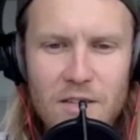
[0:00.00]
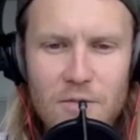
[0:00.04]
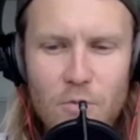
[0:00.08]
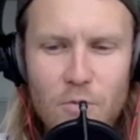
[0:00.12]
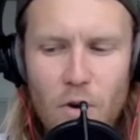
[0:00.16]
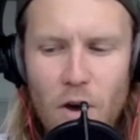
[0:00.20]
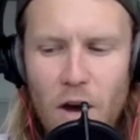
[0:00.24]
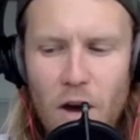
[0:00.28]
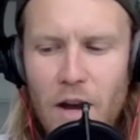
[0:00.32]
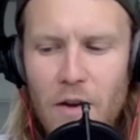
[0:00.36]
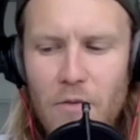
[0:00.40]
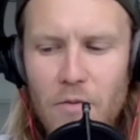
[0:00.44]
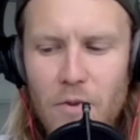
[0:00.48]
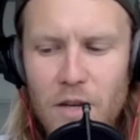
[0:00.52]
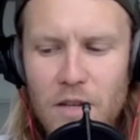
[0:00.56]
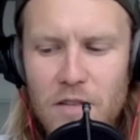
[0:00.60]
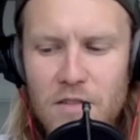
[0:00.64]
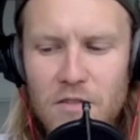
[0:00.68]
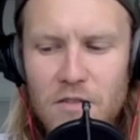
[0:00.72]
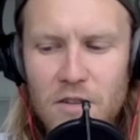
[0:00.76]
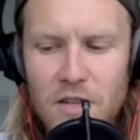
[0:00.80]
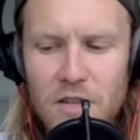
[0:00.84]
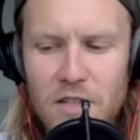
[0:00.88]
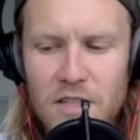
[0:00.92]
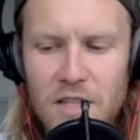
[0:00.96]
reasons why we
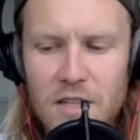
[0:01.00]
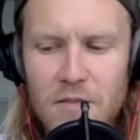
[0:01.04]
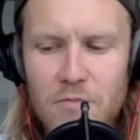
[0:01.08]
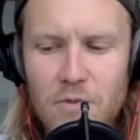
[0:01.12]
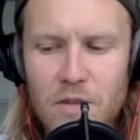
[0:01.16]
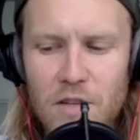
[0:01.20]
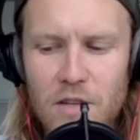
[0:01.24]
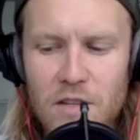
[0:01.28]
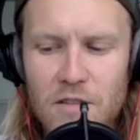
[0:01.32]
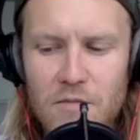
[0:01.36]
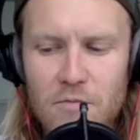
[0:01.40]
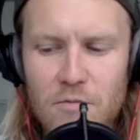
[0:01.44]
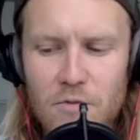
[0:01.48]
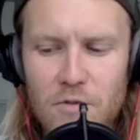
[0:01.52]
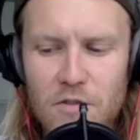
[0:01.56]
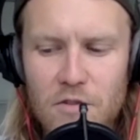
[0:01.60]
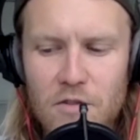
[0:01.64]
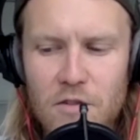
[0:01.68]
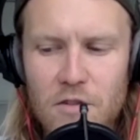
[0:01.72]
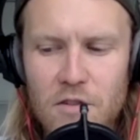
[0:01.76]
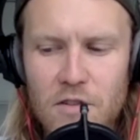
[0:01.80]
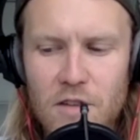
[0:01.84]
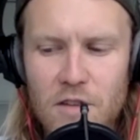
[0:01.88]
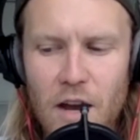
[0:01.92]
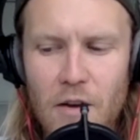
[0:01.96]
sort of did this was
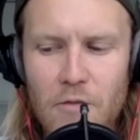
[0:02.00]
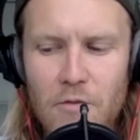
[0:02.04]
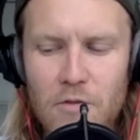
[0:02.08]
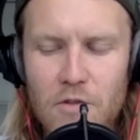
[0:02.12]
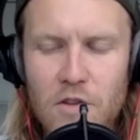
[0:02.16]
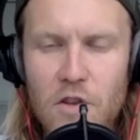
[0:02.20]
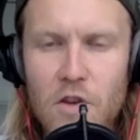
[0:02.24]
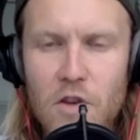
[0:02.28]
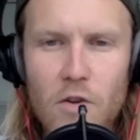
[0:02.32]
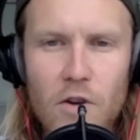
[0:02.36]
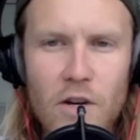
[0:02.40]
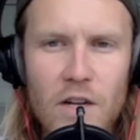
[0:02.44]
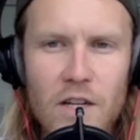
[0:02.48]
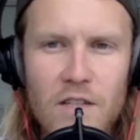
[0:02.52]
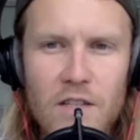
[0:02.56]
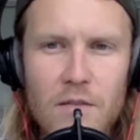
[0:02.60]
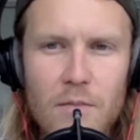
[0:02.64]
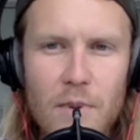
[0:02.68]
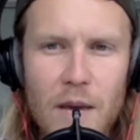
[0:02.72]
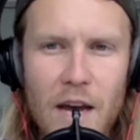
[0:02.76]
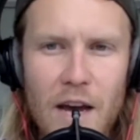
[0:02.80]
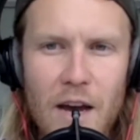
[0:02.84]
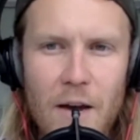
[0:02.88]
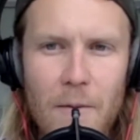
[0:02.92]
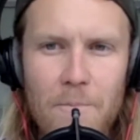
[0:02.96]
because I was curious
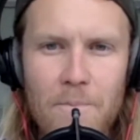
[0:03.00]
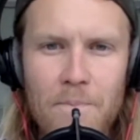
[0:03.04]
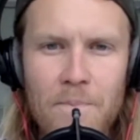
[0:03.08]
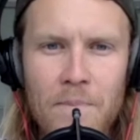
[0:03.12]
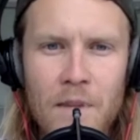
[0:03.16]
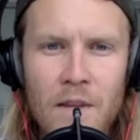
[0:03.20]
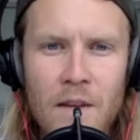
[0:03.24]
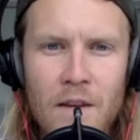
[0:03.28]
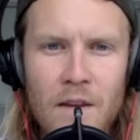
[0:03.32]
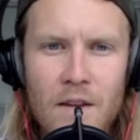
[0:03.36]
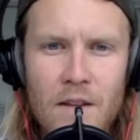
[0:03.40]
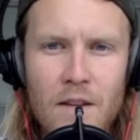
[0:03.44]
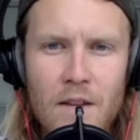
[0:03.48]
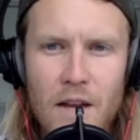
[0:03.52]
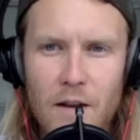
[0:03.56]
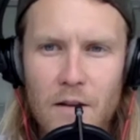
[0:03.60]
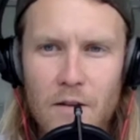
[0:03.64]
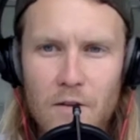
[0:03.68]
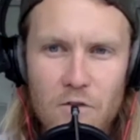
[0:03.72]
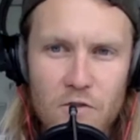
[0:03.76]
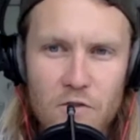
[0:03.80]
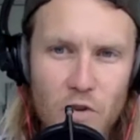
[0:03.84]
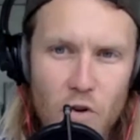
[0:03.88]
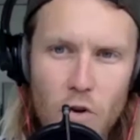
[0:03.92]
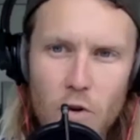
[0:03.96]
about like
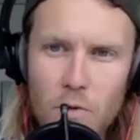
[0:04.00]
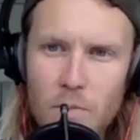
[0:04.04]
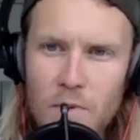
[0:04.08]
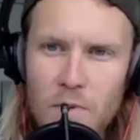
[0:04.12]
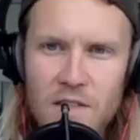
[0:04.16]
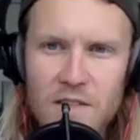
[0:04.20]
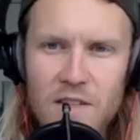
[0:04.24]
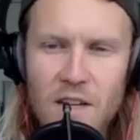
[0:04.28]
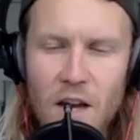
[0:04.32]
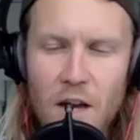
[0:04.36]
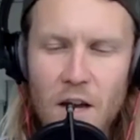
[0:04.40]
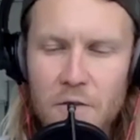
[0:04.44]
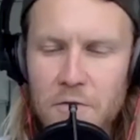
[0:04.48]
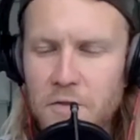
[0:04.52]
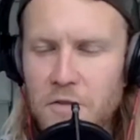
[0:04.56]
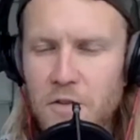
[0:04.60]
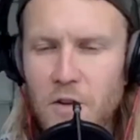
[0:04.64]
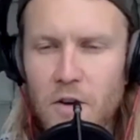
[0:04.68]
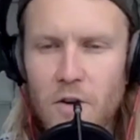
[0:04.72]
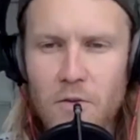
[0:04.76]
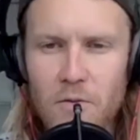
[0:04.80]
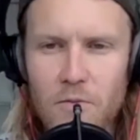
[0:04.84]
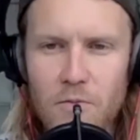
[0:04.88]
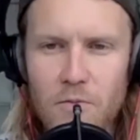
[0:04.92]
Zoom and stuff. So